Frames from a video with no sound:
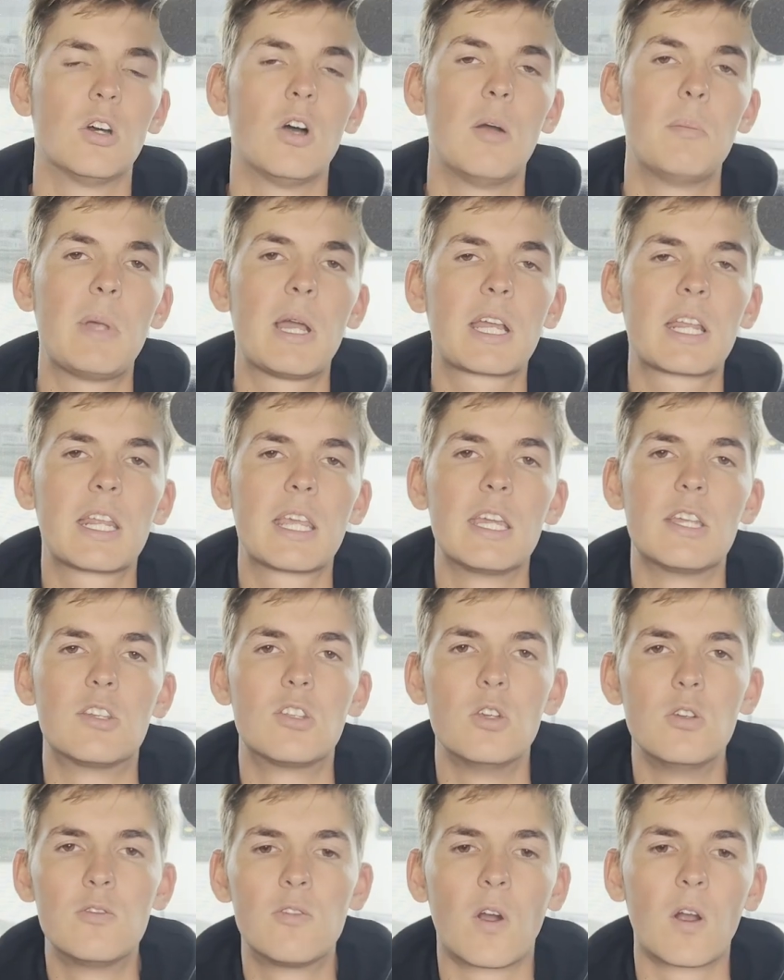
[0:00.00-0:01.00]
I'm not gonna get
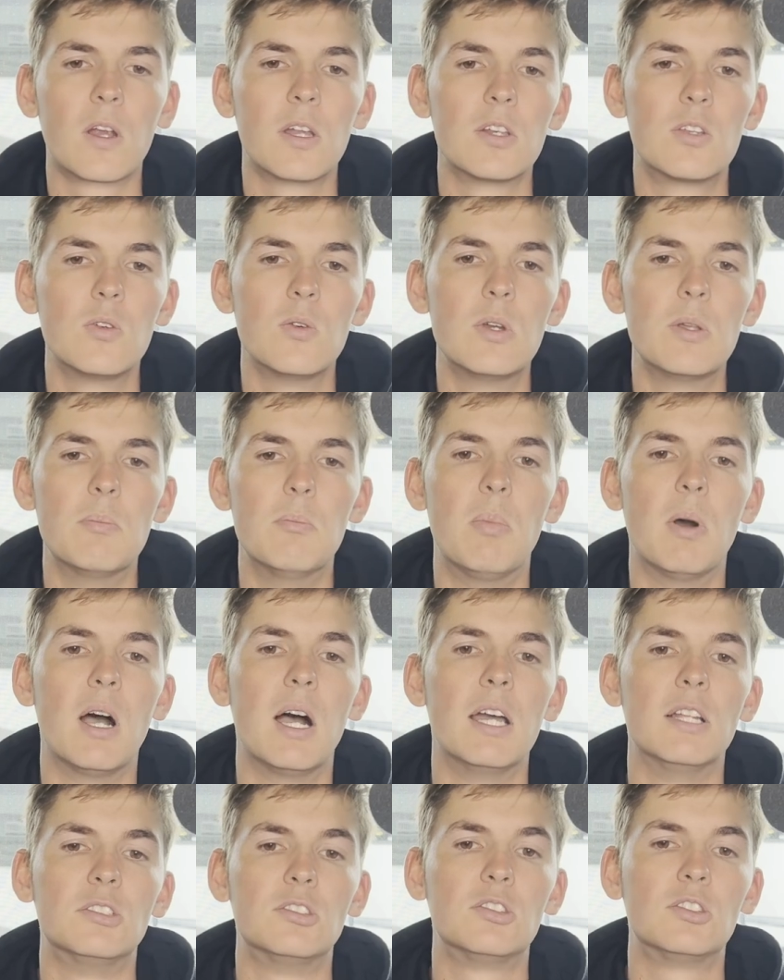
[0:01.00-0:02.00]
too far into it,
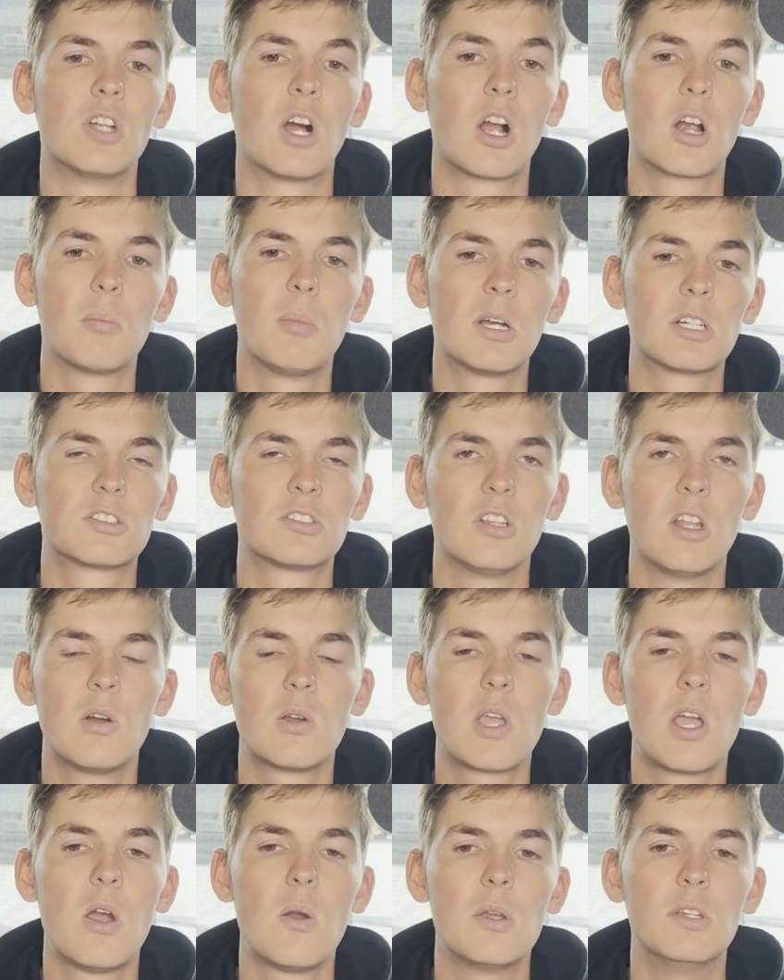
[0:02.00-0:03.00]
but Starbucks
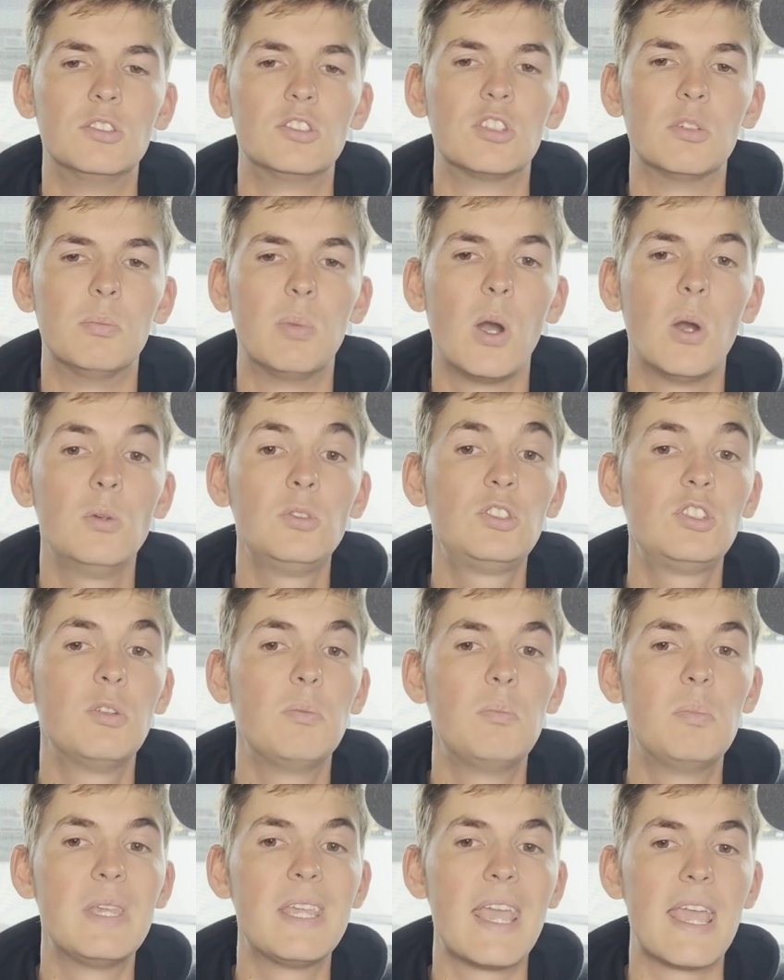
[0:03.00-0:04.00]
logo is supposed to
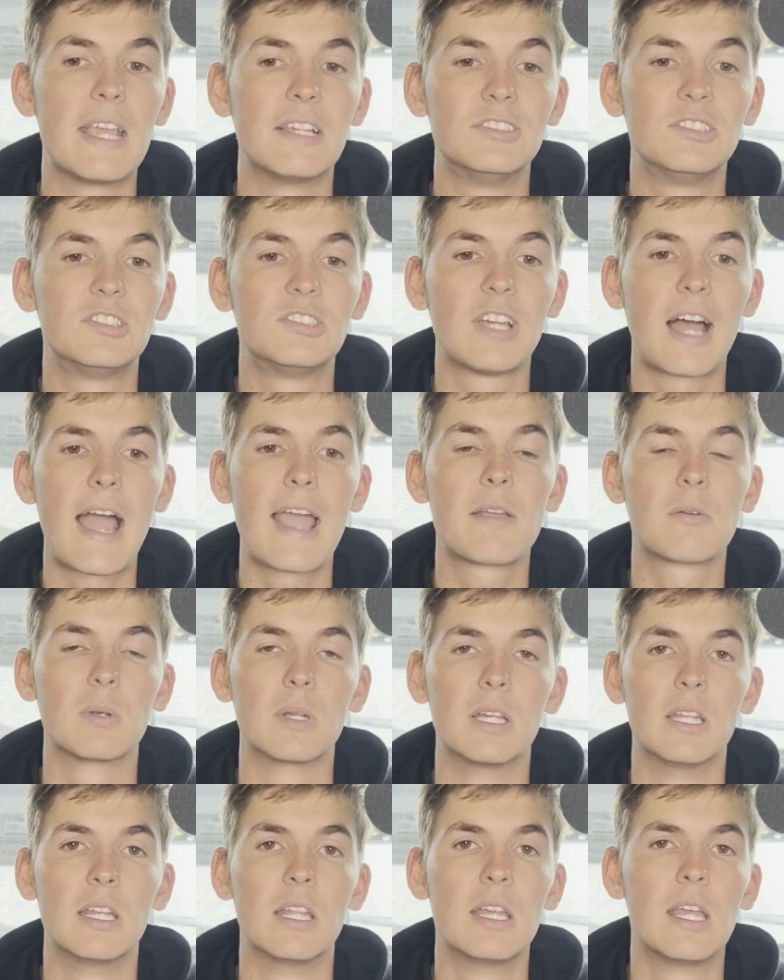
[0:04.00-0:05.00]
be a
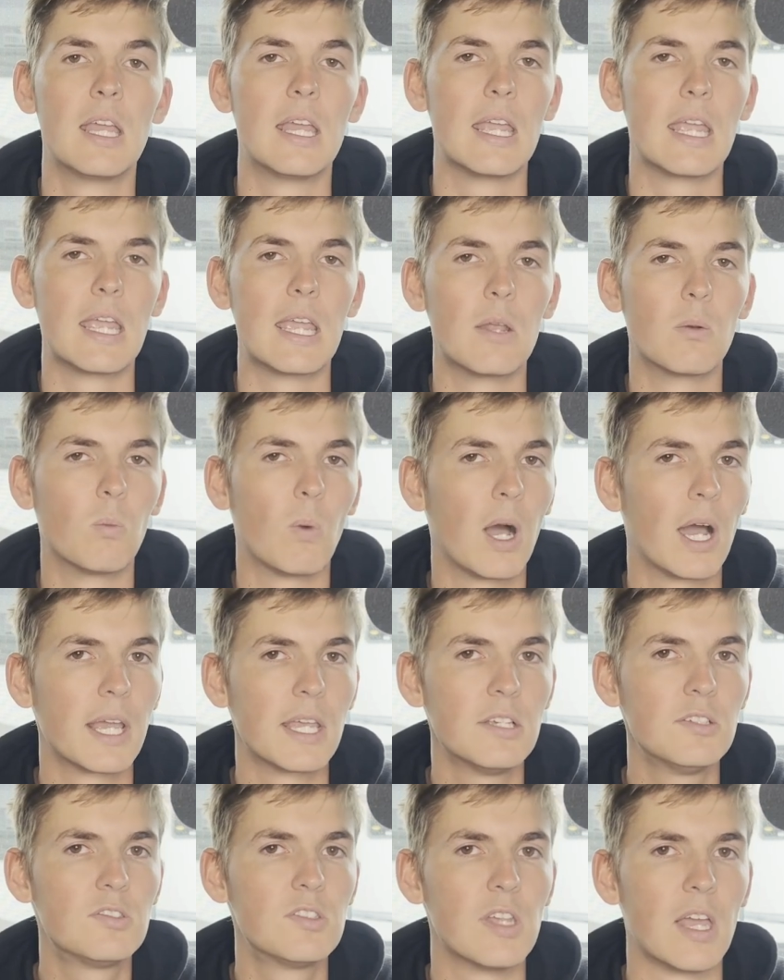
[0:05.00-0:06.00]
siren, and why
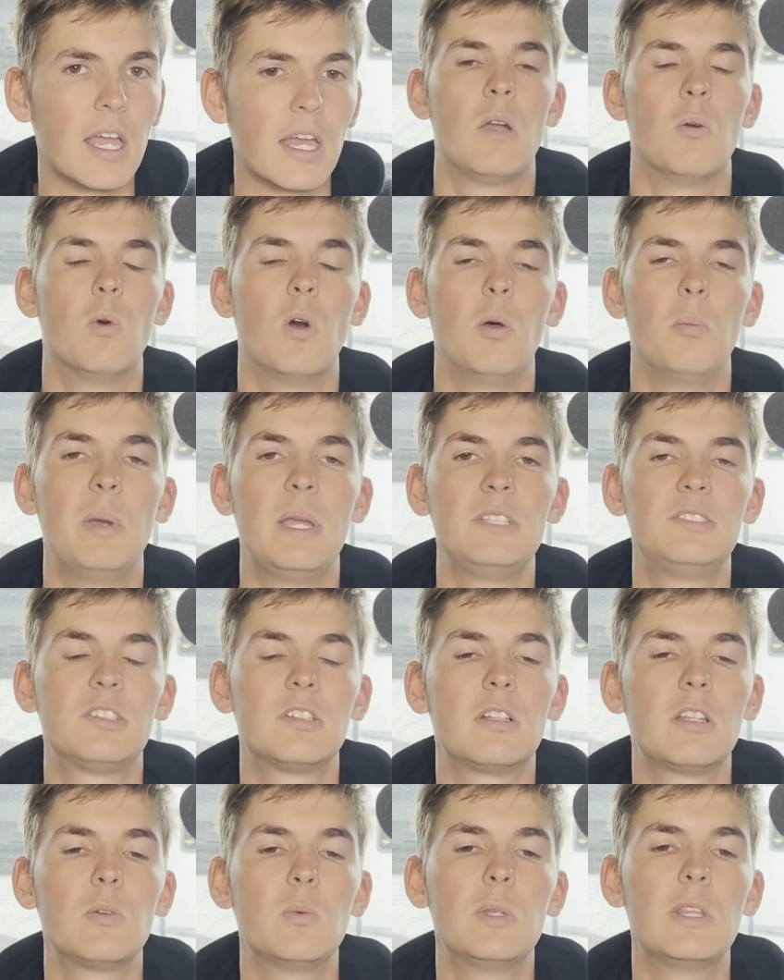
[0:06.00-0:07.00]
is that? Well,
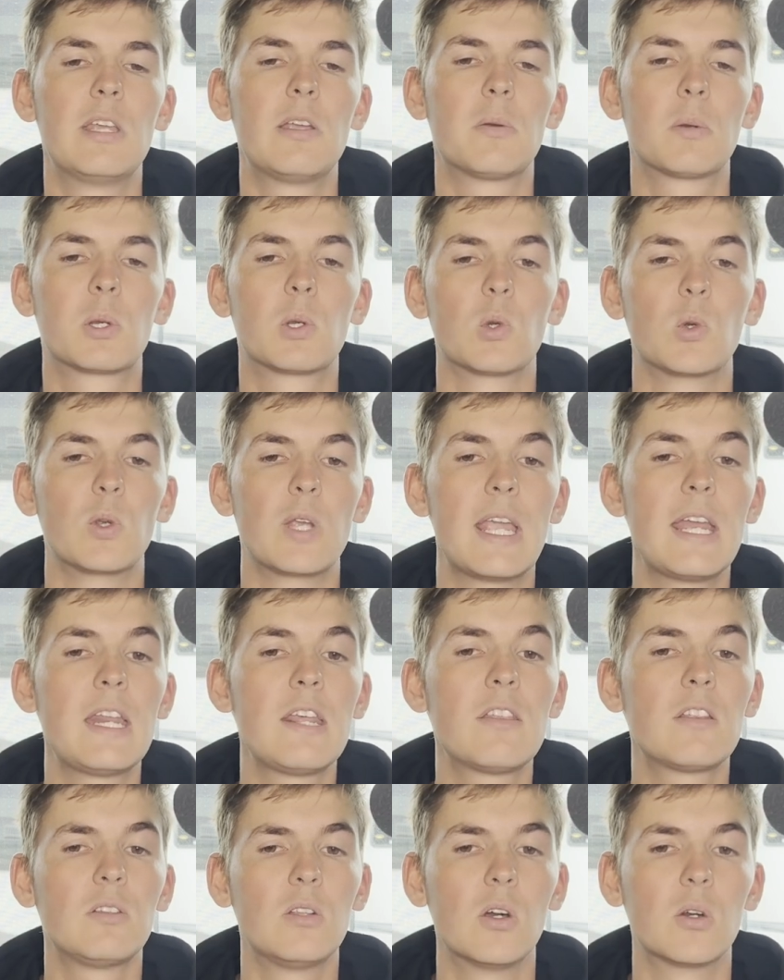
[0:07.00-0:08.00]
basically, when they were
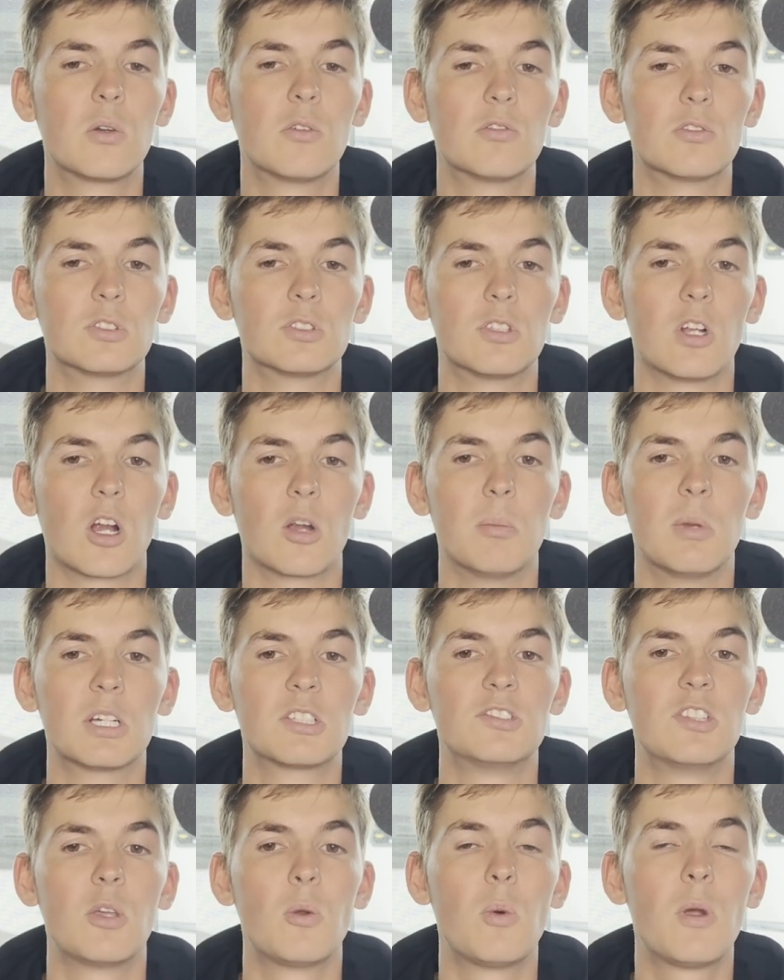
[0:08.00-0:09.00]
creating the logo for
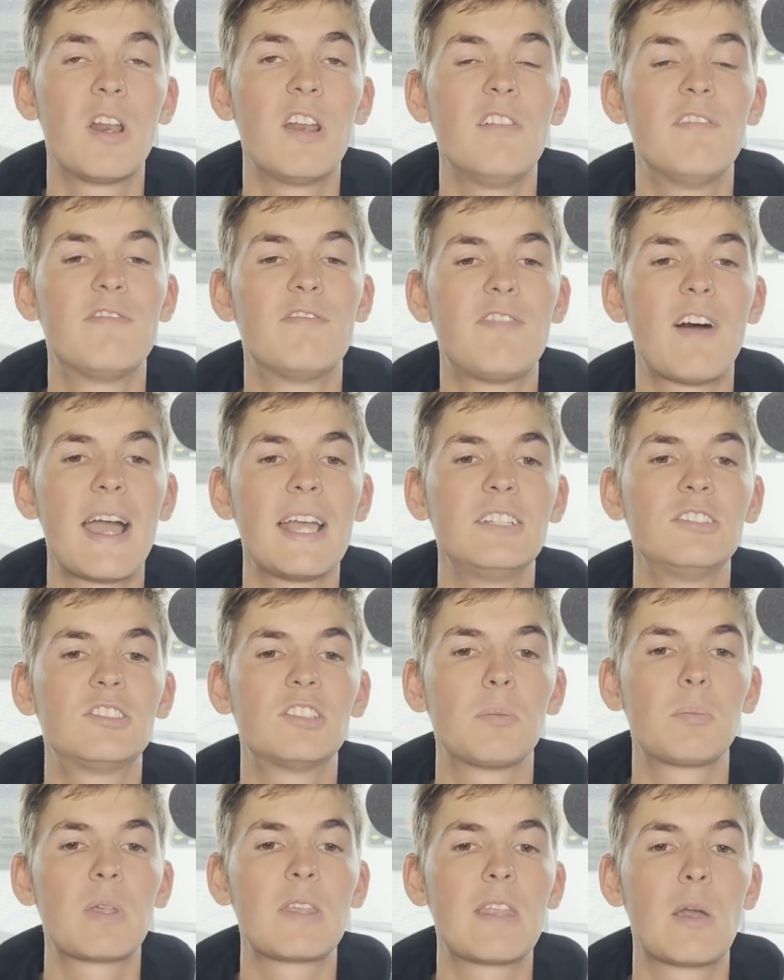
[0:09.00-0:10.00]
Starbucks, they wanted to find
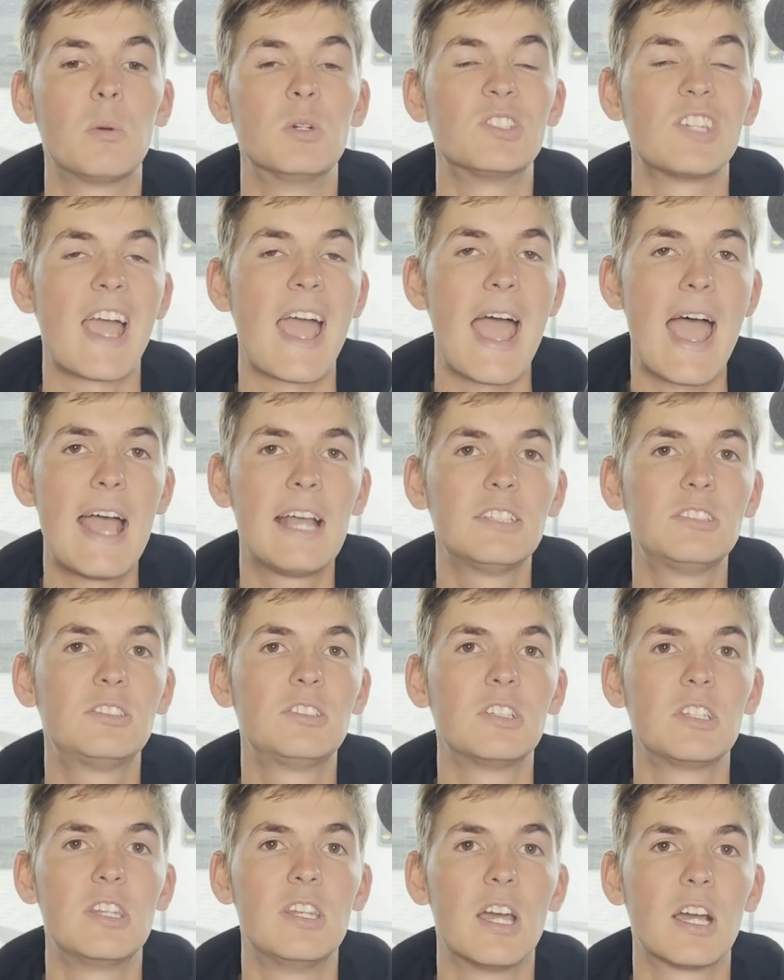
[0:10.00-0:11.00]
something that was as
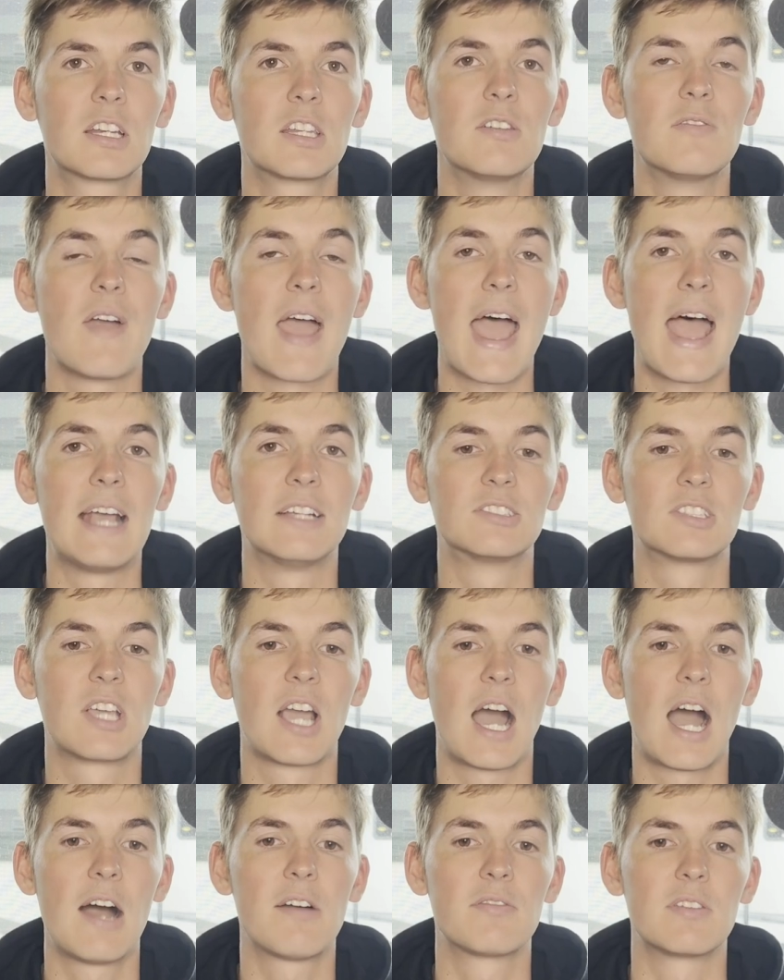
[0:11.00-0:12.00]
seductive as
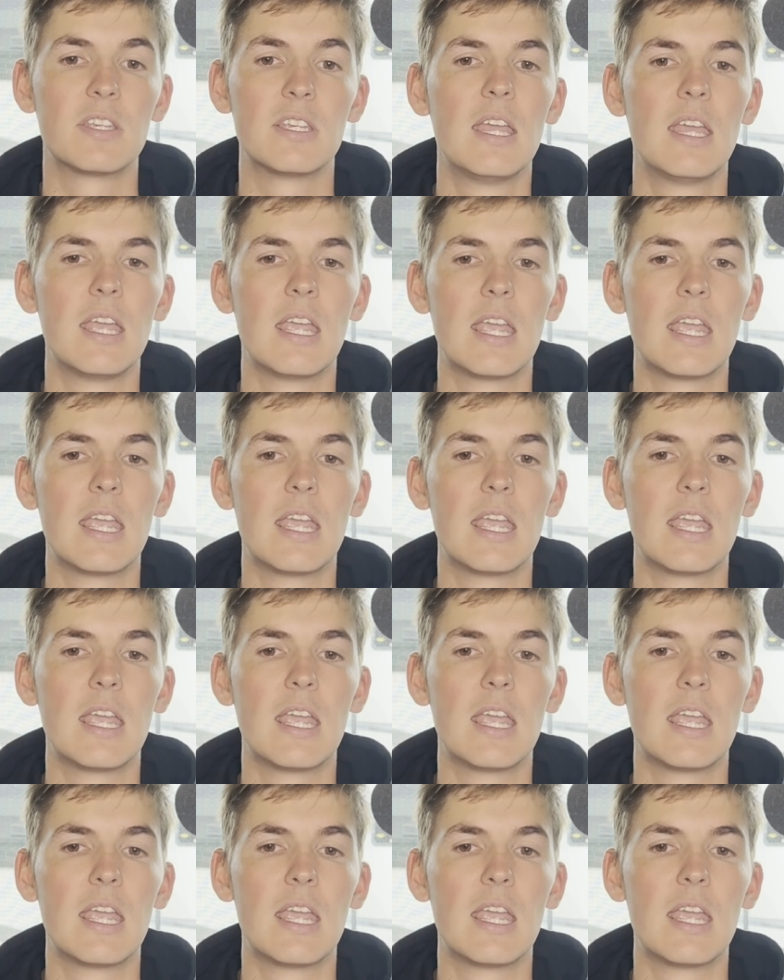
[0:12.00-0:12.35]
coffee.